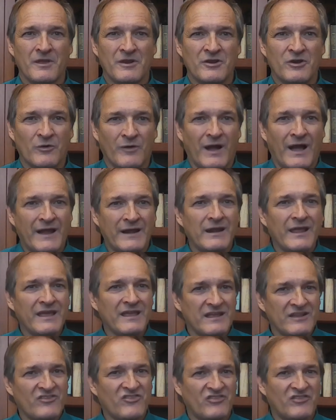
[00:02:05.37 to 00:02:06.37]
Now, I'd
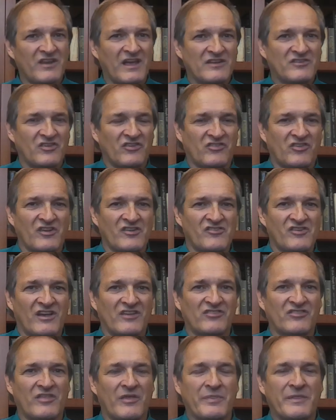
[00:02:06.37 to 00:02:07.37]
like instead to
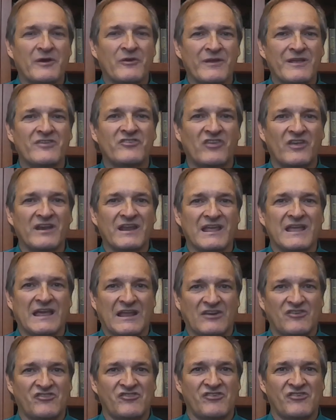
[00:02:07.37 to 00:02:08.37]
suggest that there is an
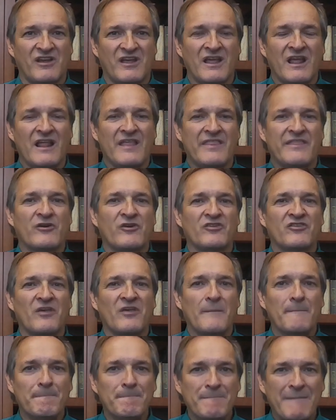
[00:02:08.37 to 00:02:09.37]
itch. There is
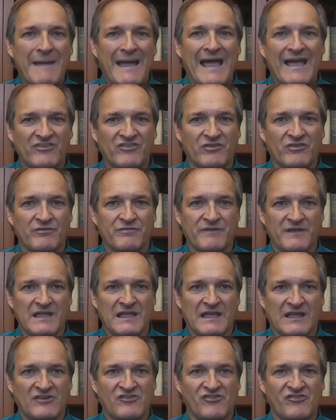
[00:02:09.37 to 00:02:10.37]
a massive
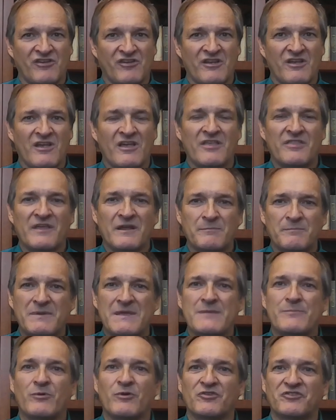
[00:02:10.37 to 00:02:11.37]
itch that
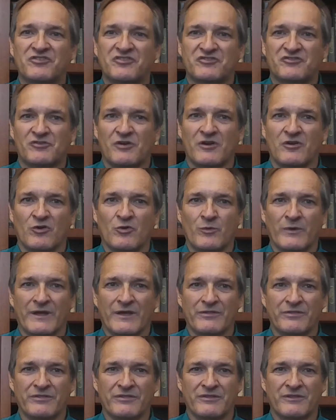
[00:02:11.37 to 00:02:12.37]
people struggle
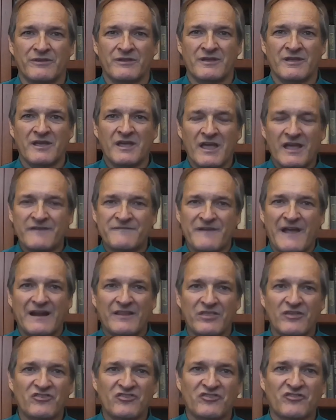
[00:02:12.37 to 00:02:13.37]
with. In
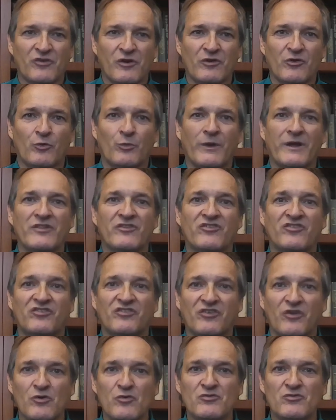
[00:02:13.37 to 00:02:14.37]
fact, this struggle runs
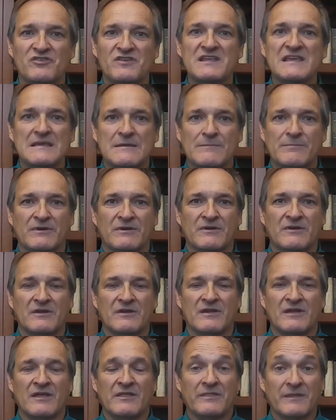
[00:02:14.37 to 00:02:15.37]
so deep
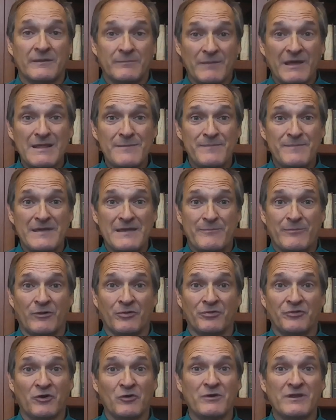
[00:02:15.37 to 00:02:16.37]
that many
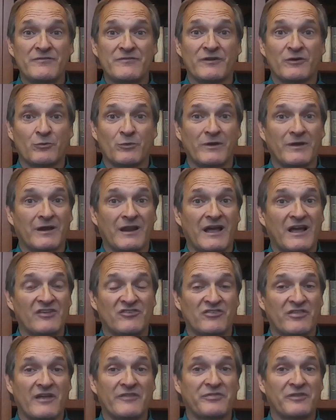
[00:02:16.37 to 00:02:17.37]
people don't even
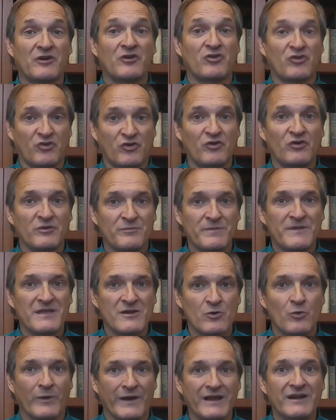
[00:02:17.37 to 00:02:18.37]
realize that there could be
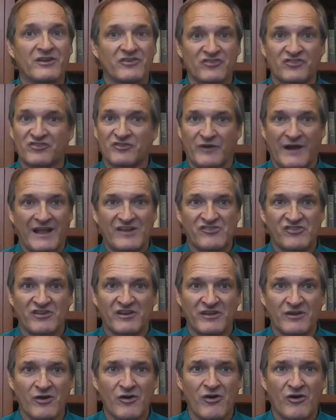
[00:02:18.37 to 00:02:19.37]
a way to scratch it
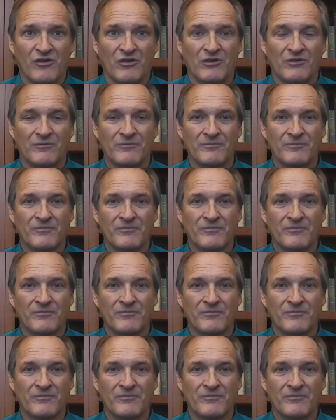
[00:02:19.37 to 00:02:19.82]
at all.